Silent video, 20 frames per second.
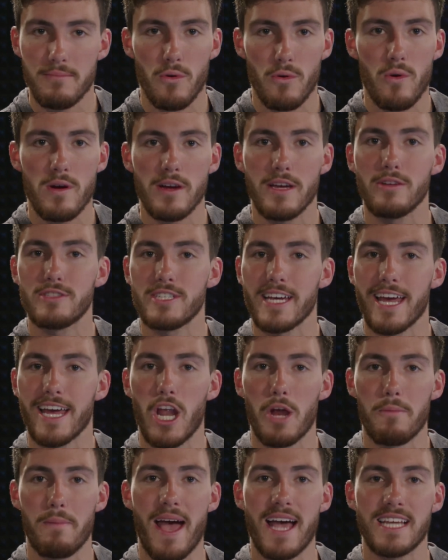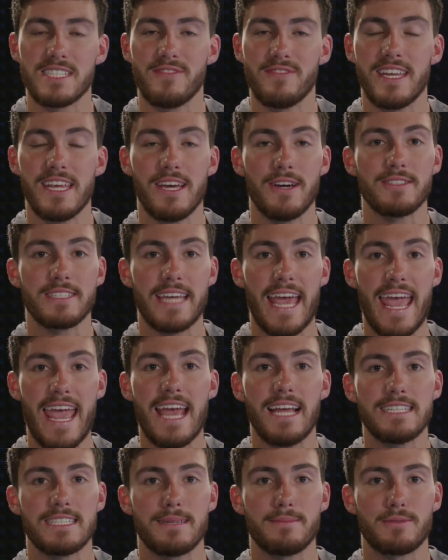more. Go check out our past videos and
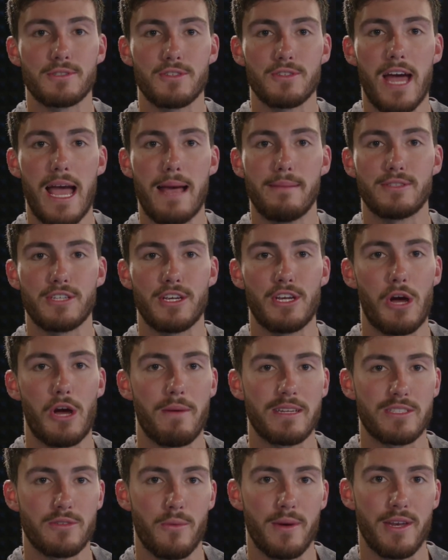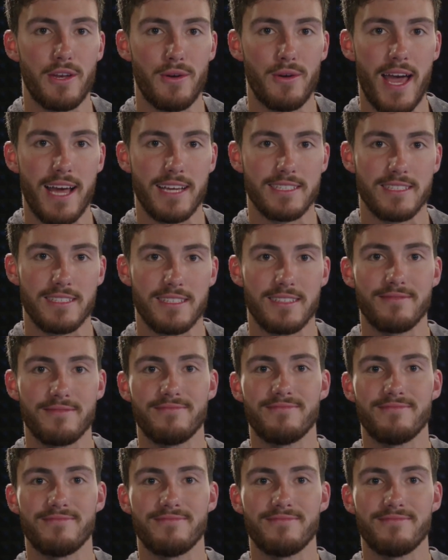subscribe so you don't miss what we do next.